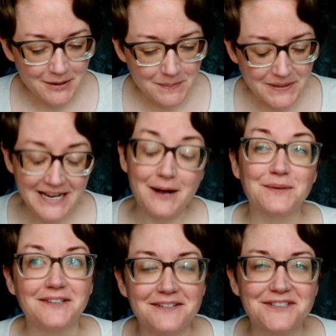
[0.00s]
but yeah i
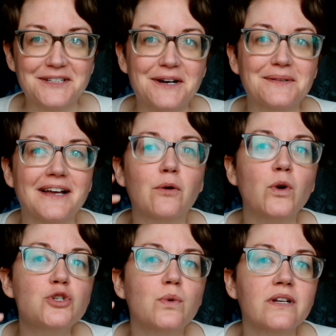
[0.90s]
would love to know like
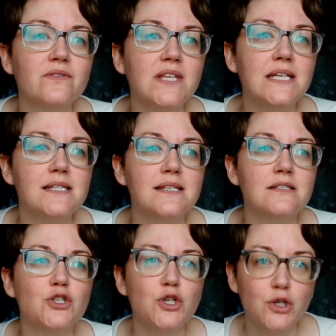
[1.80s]
which one of these
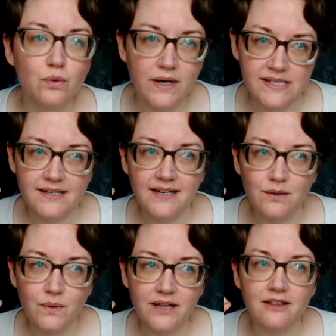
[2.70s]
do you
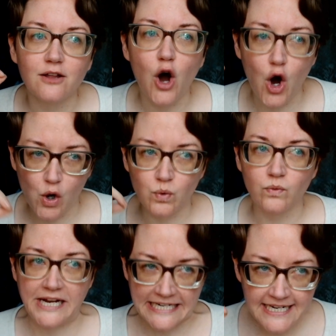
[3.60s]
resonate with
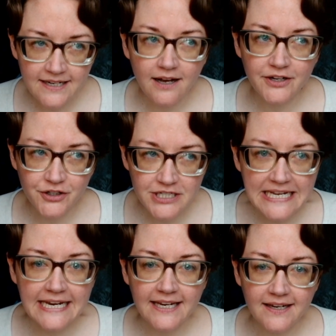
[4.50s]
already
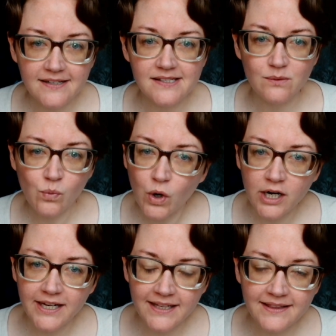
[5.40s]
undertaking some
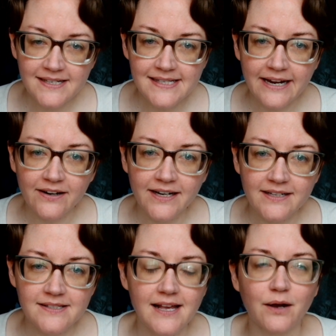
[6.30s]
work in these
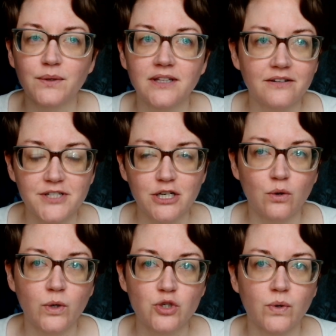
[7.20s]
areas i would love to know
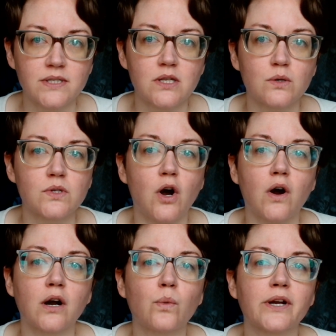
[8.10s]
which ones those
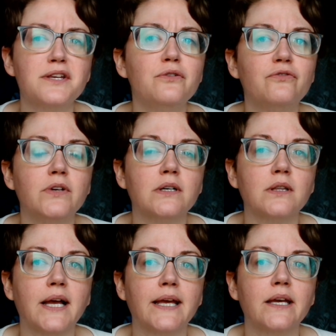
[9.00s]
are where you feel
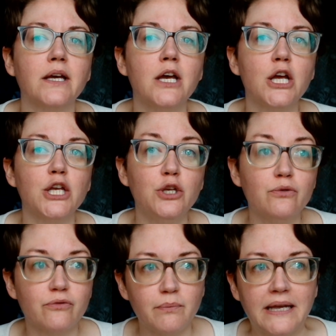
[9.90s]
like
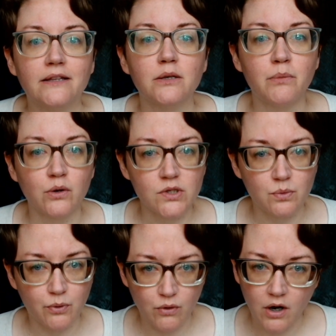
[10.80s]
you've made the most
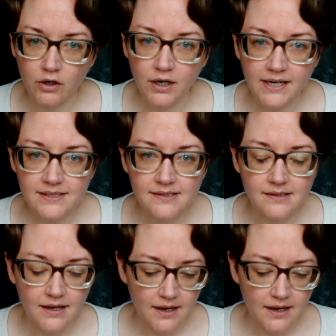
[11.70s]
progress